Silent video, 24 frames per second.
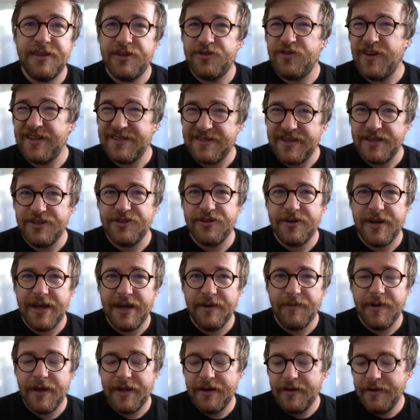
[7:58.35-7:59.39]
the translation
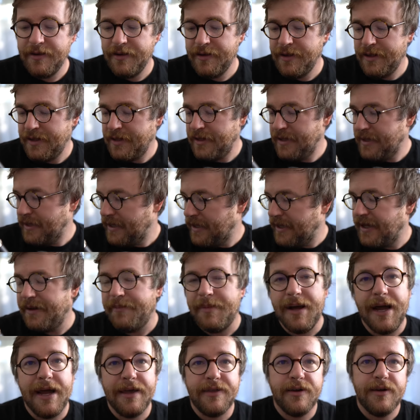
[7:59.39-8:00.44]
I read.
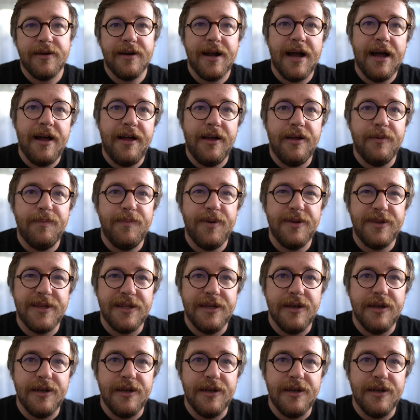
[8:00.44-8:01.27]
Either I'll put the